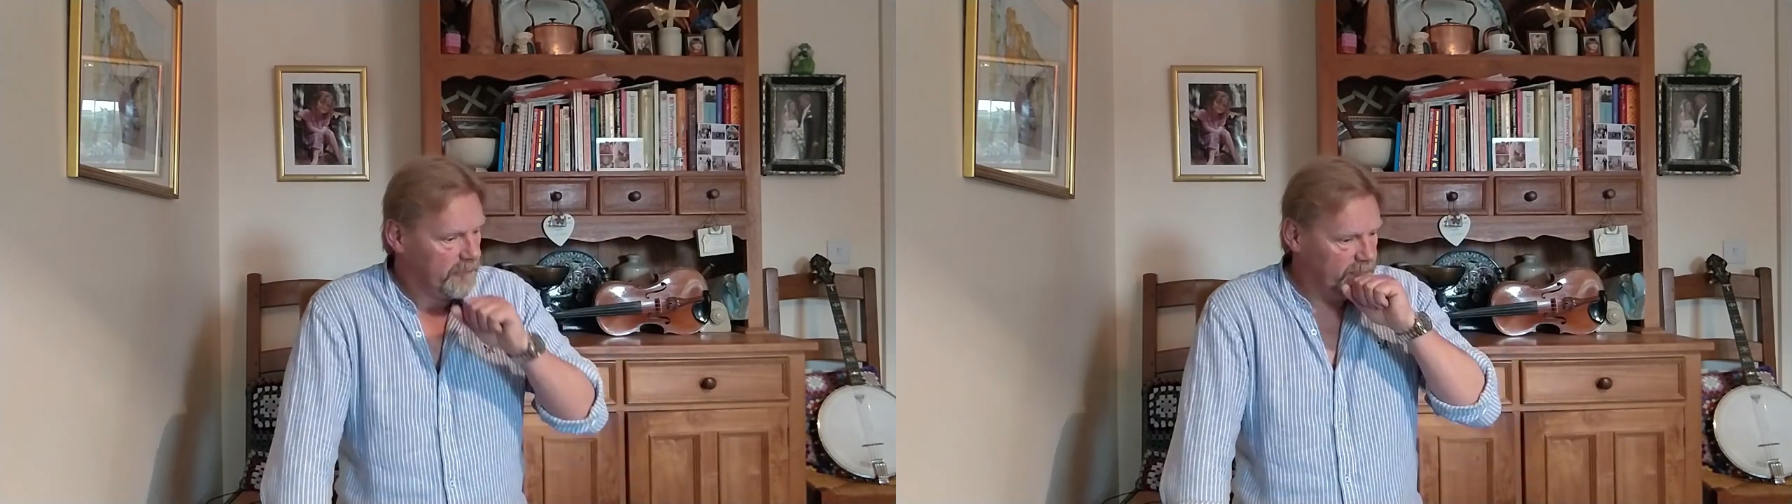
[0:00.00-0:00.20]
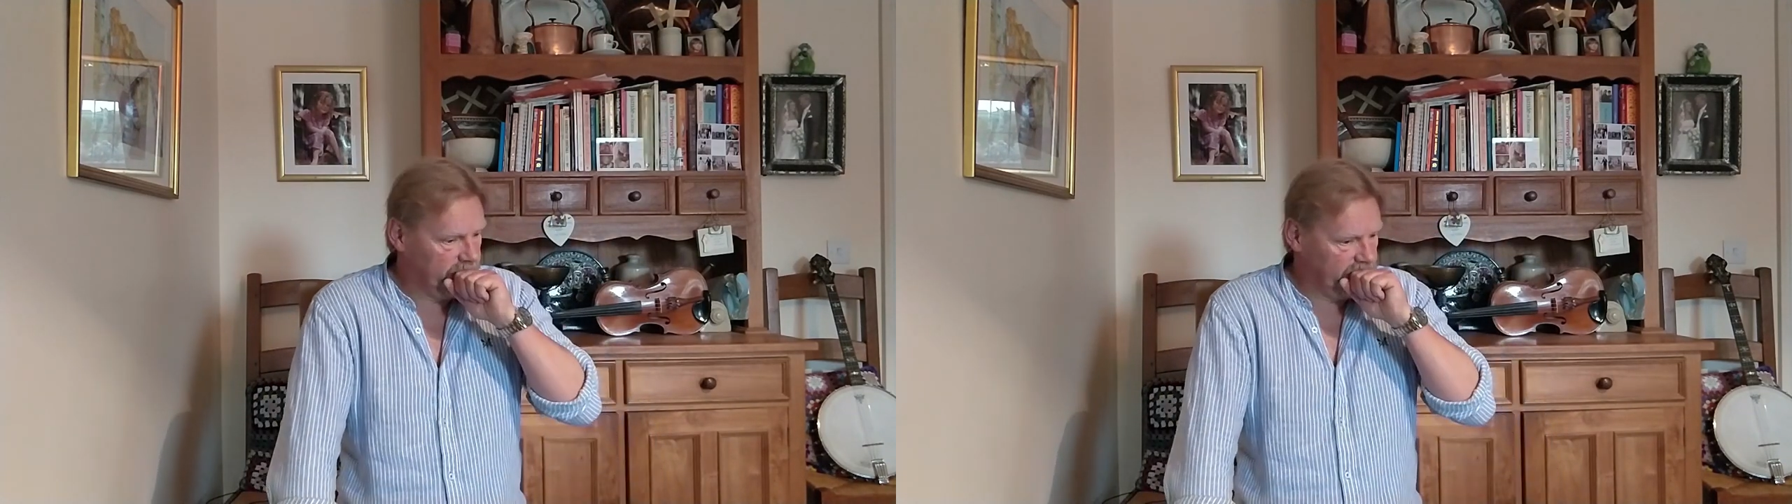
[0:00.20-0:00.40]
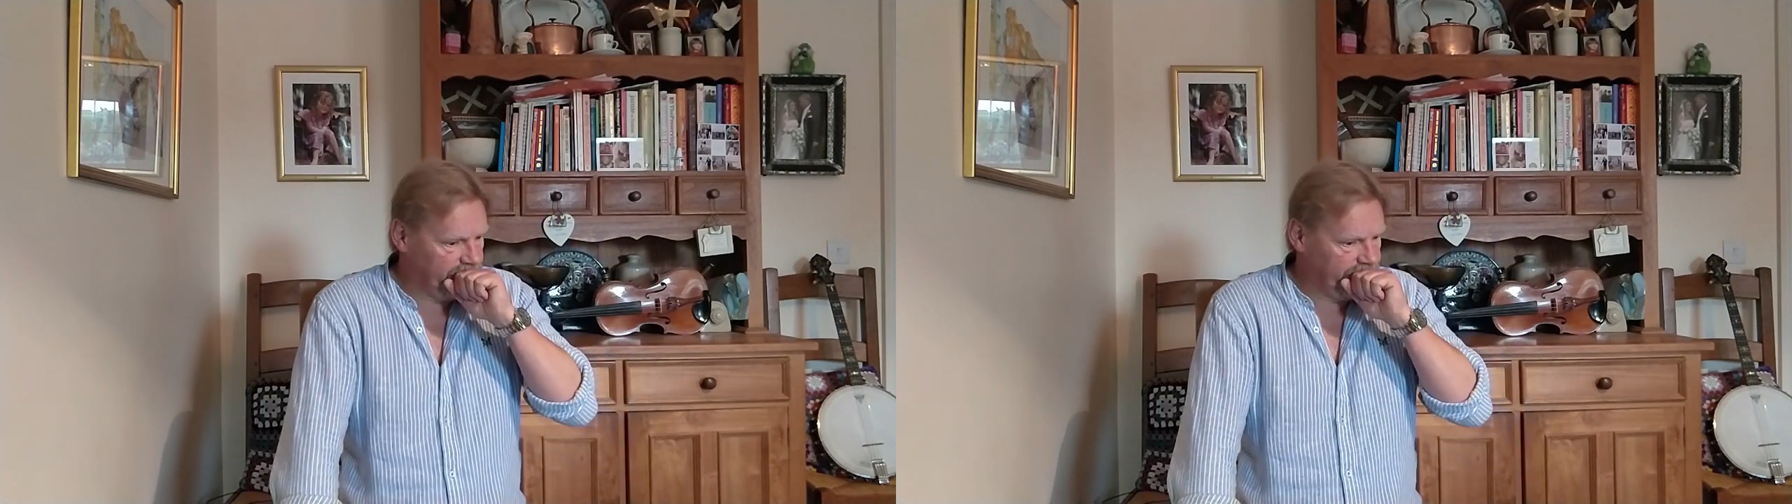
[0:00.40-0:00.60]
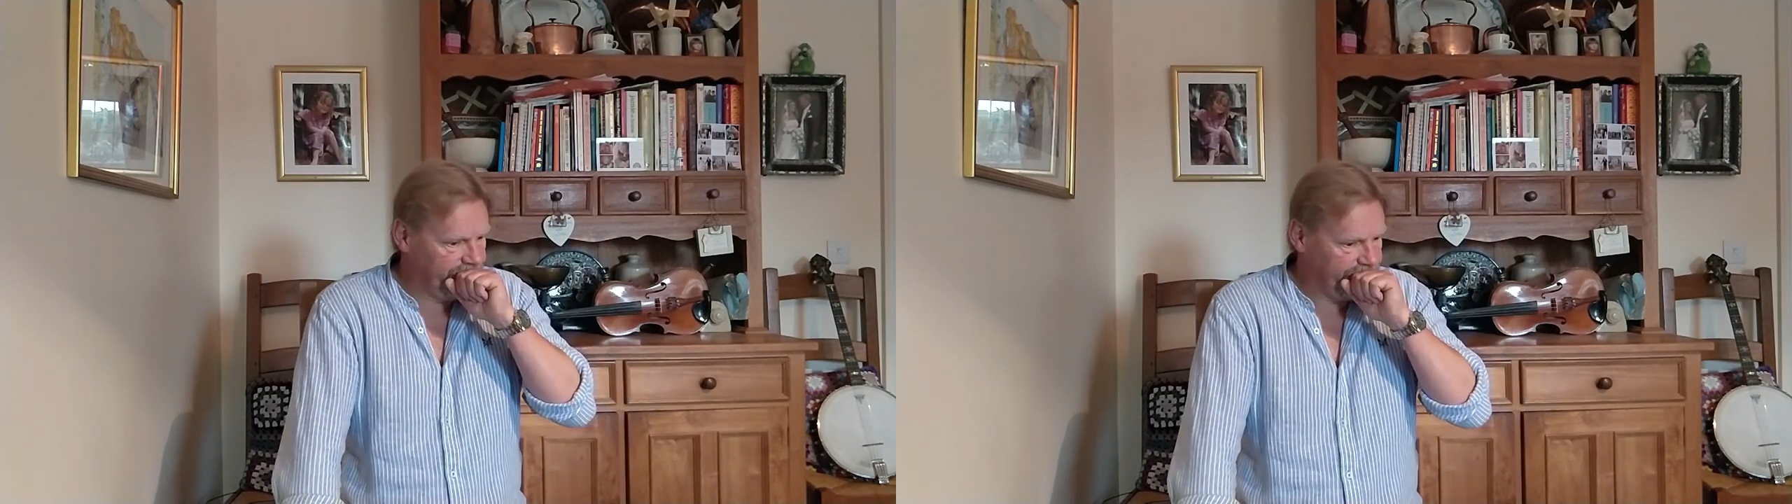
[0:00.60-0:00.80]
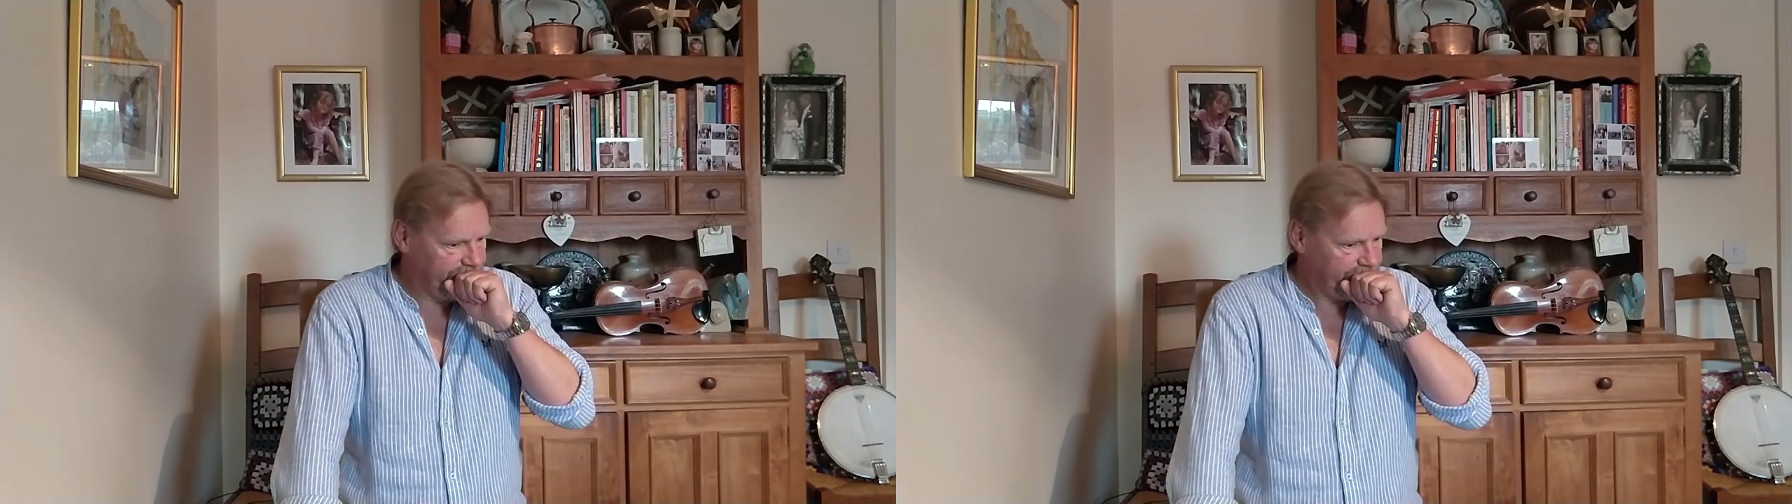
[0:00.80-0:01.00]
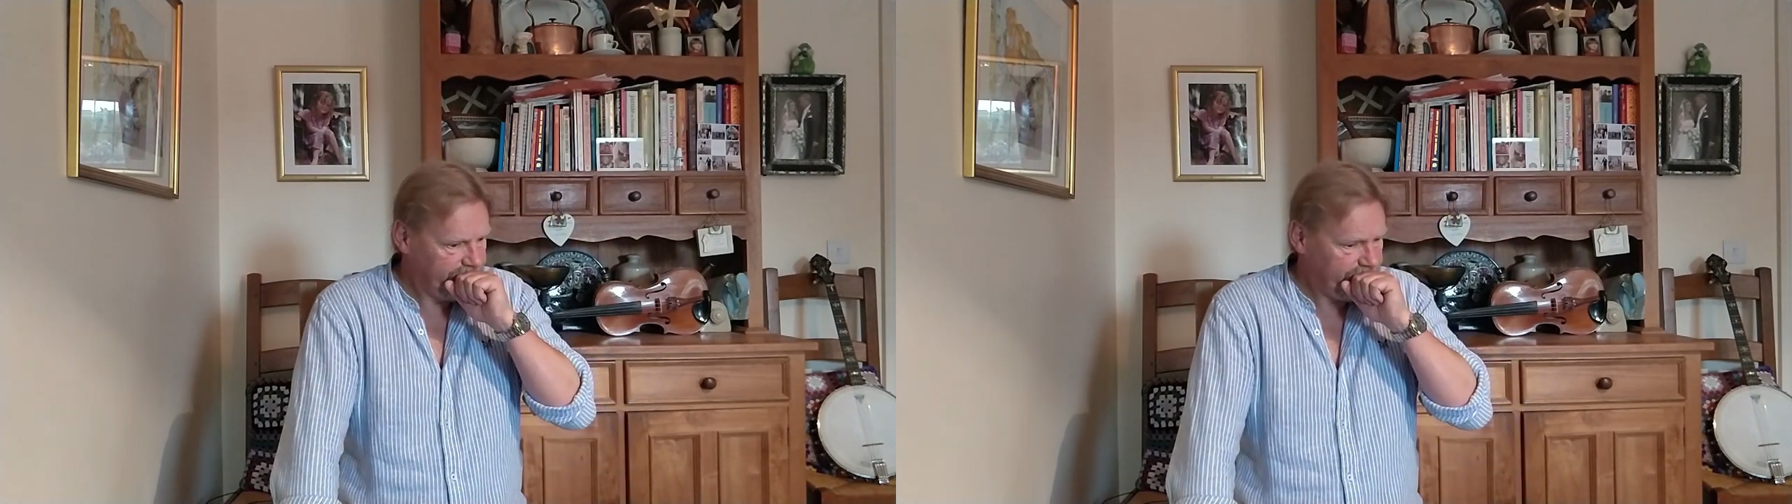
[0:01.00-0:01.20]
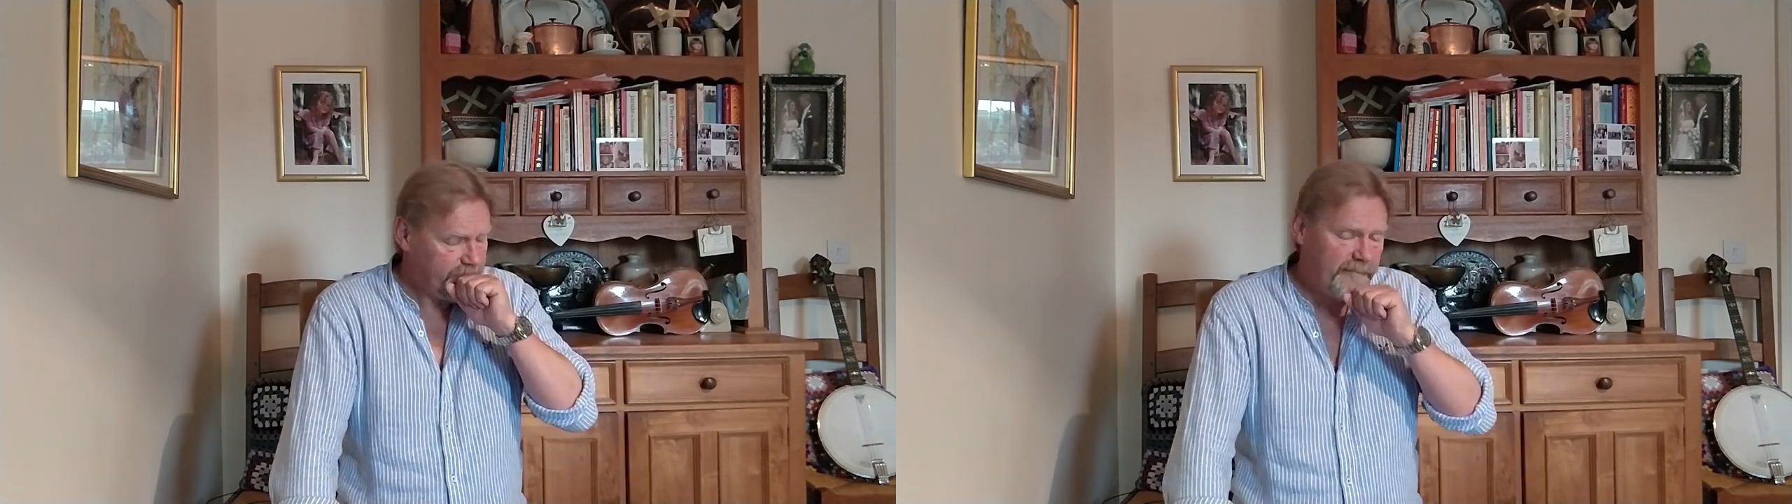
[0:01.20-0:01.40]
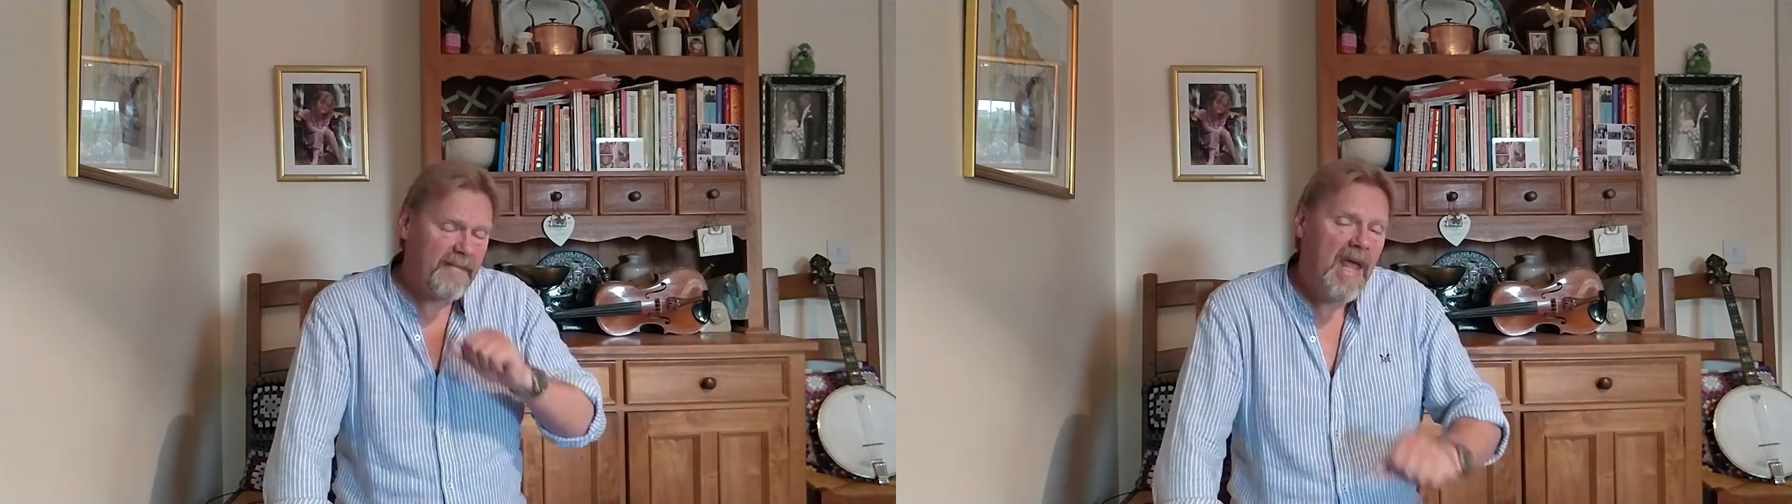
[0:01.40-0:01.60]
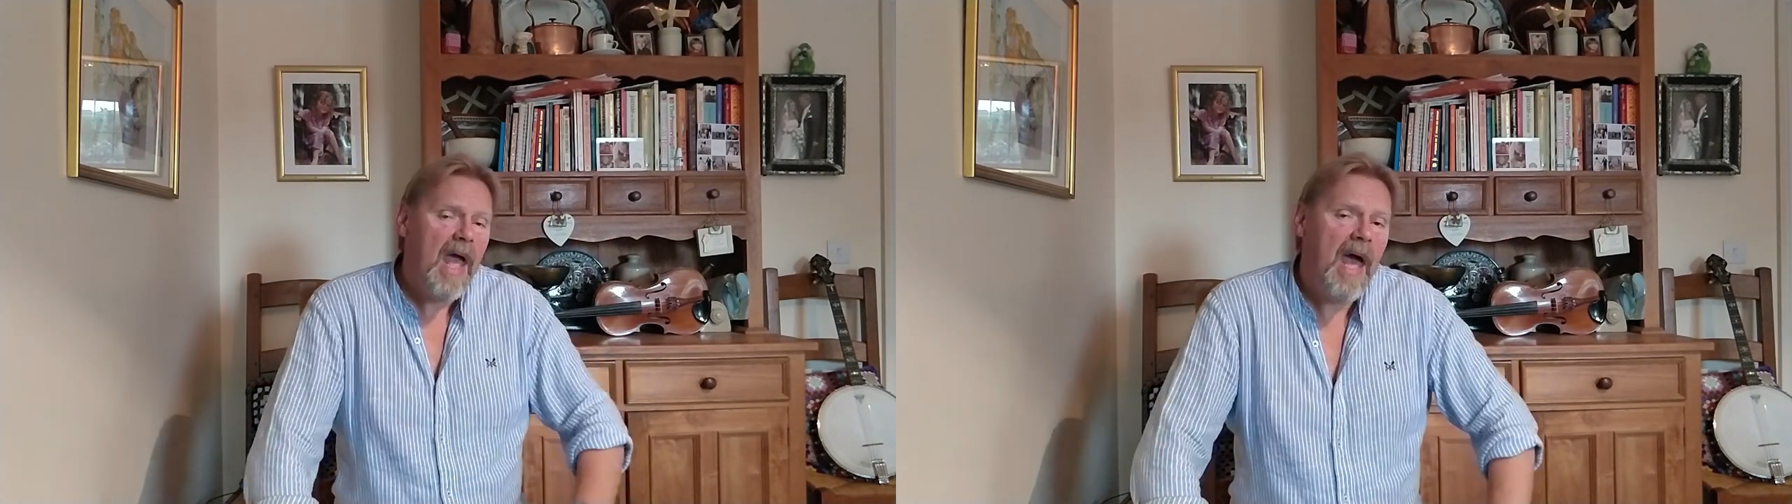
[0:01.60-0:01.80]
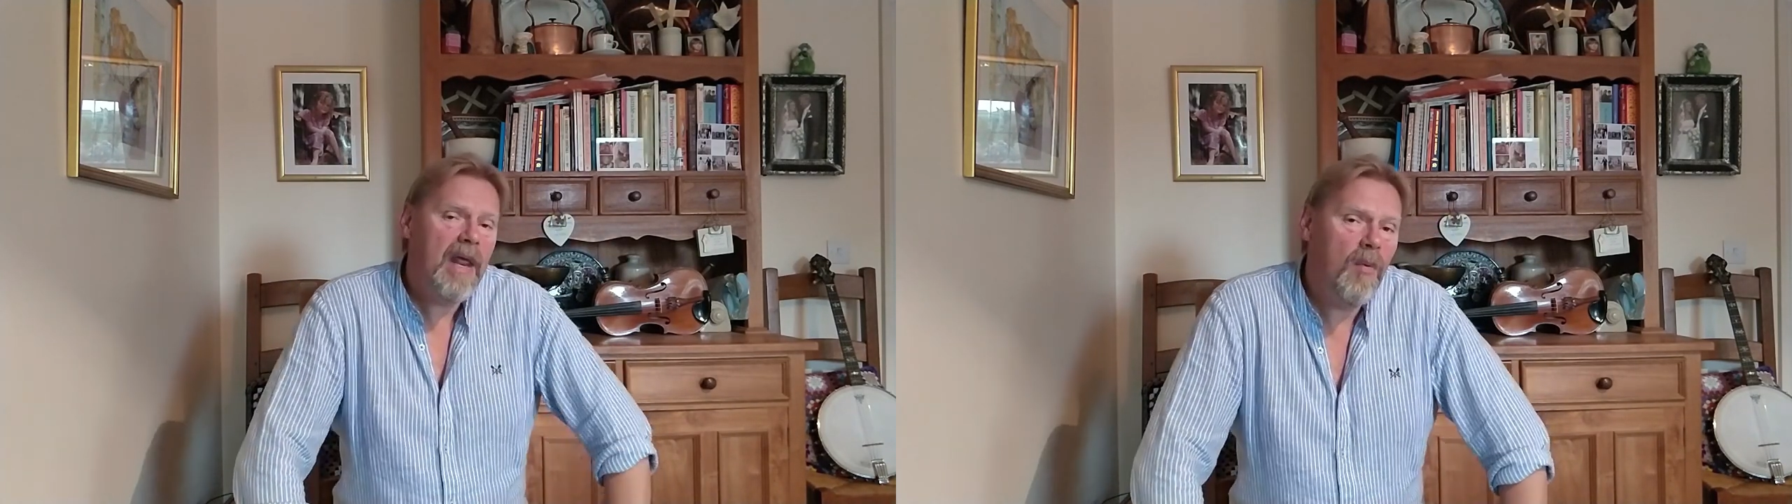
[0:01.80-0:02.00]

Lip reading: And